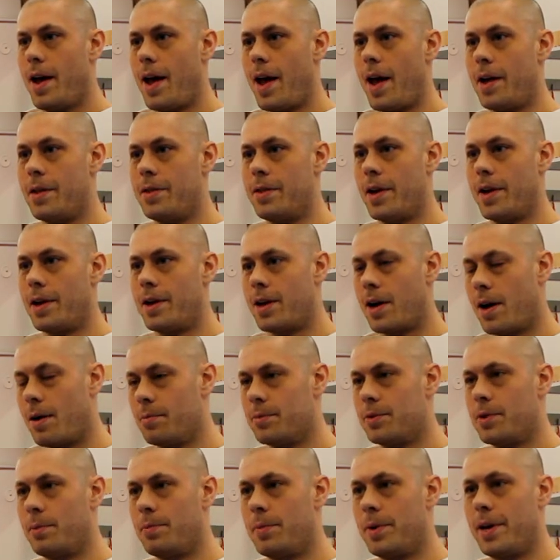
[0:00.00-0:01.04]
and they
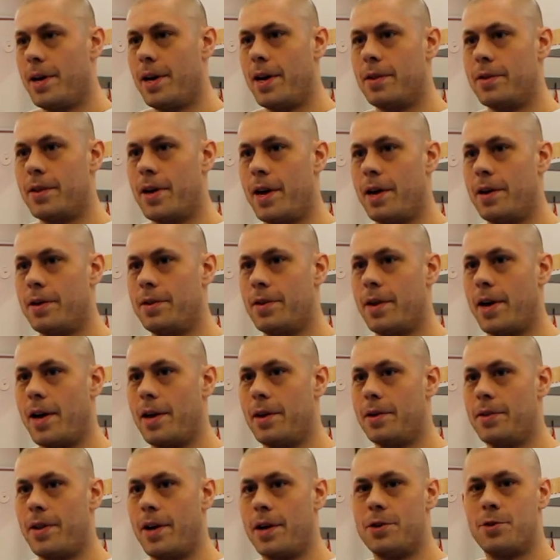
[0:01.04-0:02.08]
come to me and
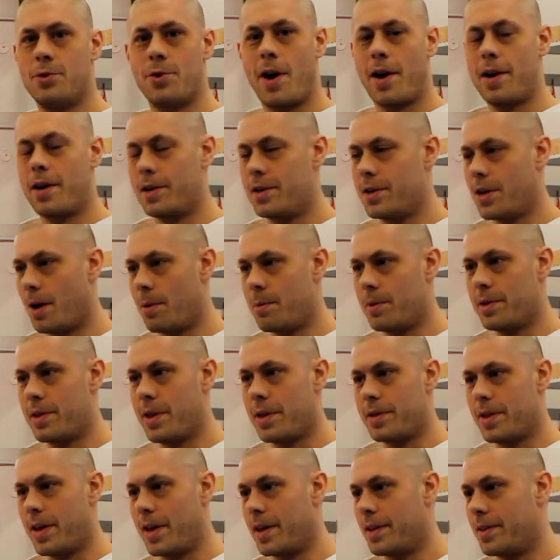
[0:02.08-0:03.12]
they try to tell me
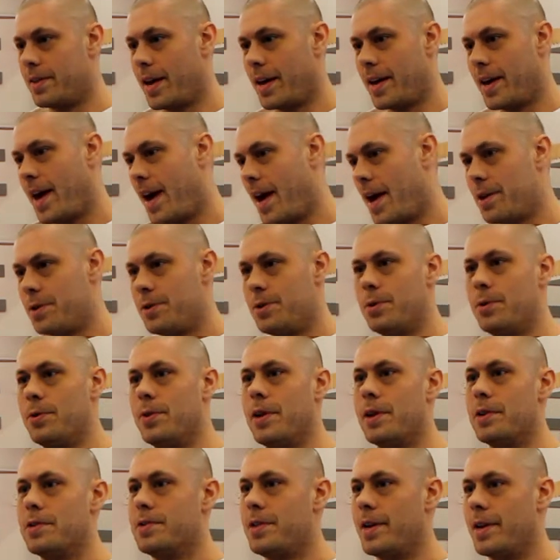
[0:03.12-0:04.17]
that they can't do
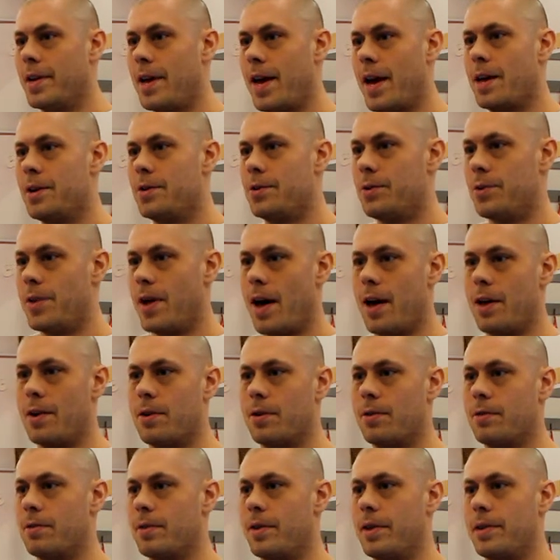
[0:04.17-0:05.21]
this, they can't do that,
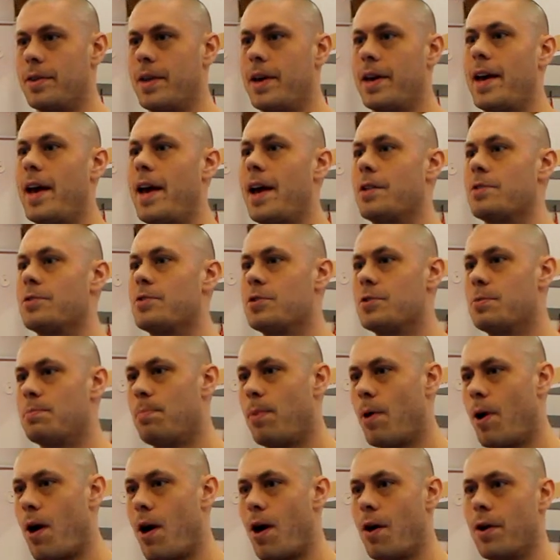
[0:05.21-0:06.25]
or they can't
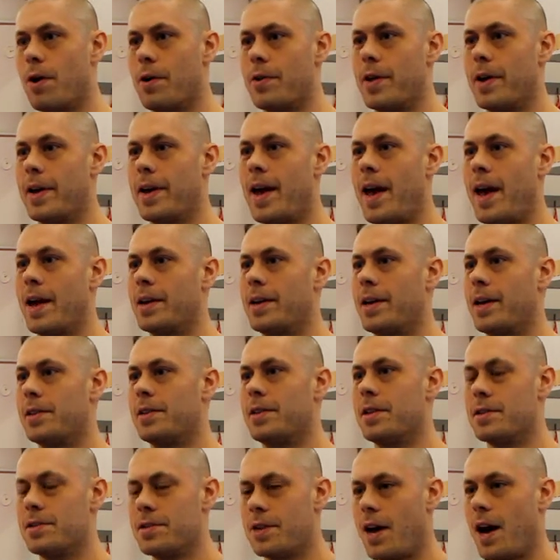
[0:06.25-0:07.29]
spar, or they can't get
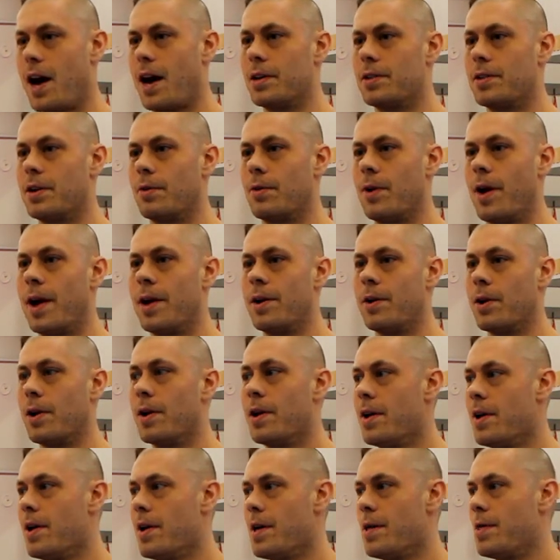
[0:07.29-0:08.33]
this kata right, or
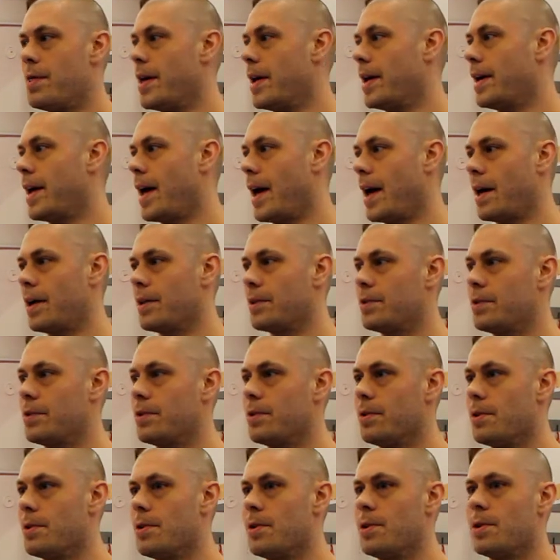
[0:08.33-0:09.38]
they can't
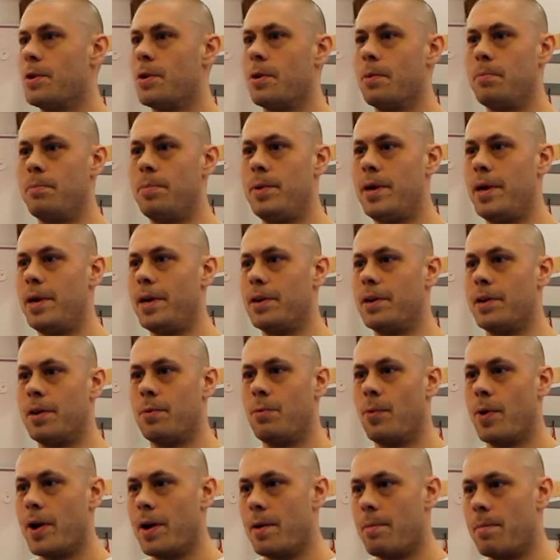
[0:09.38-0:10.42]
compete
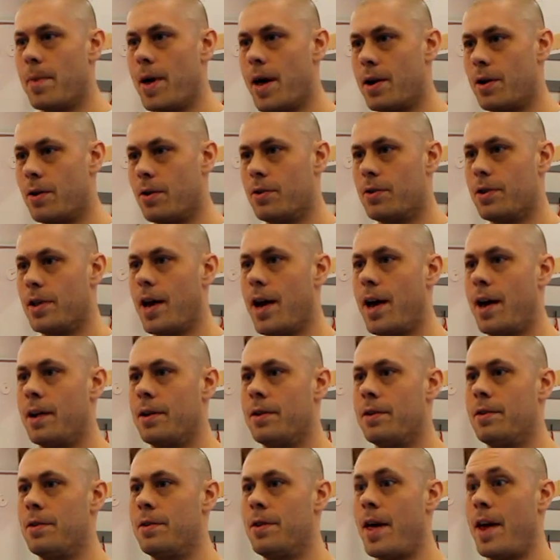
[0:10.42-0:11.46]
and win a medal.
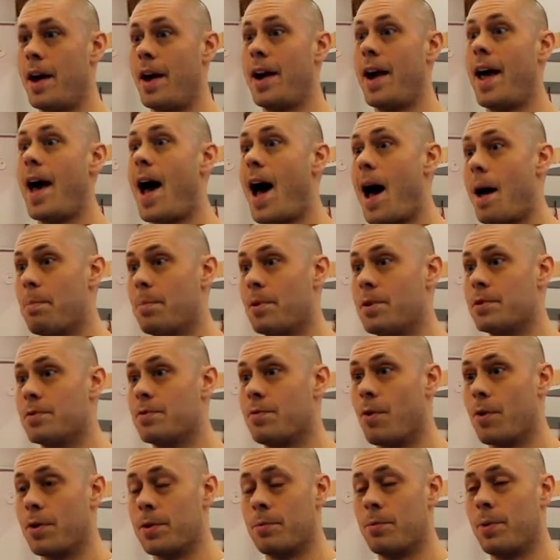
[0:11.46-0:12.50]
And then it happens
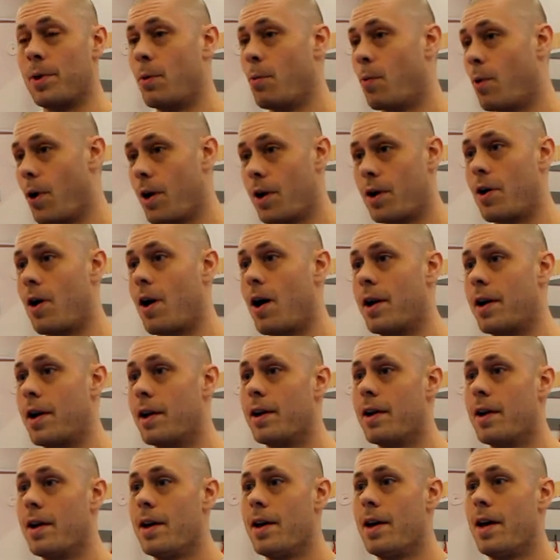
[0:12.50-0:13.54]
for them. We work on
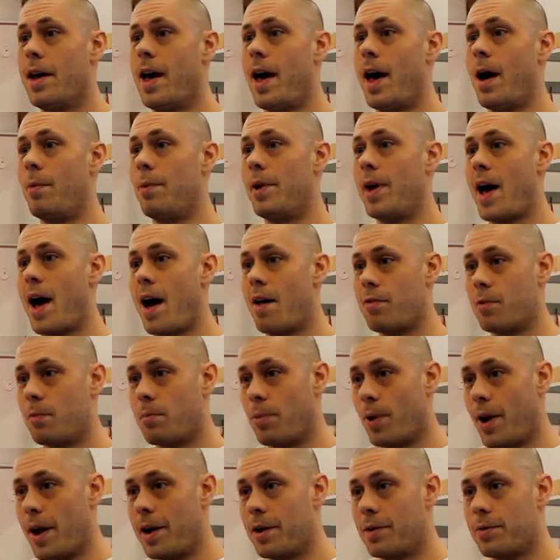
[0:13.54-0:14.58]
it and we have a
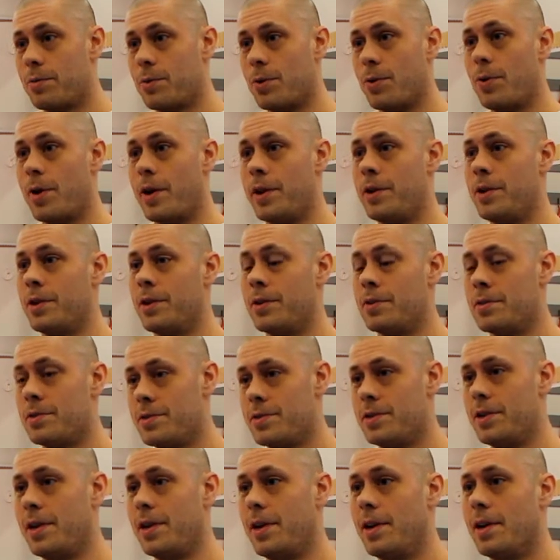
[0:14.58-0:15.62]
breakthrough, and you can
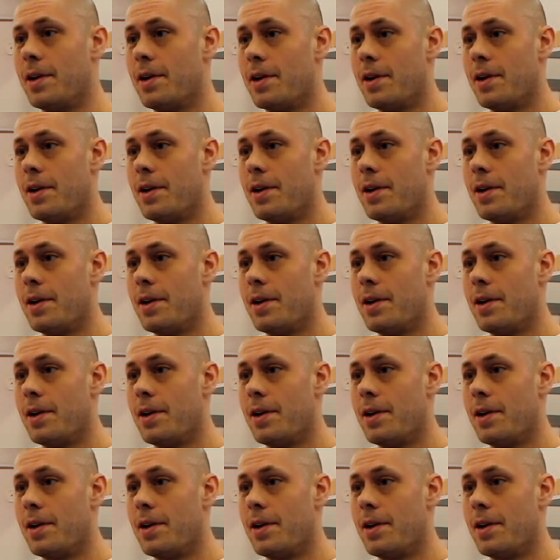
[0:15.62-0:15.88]
see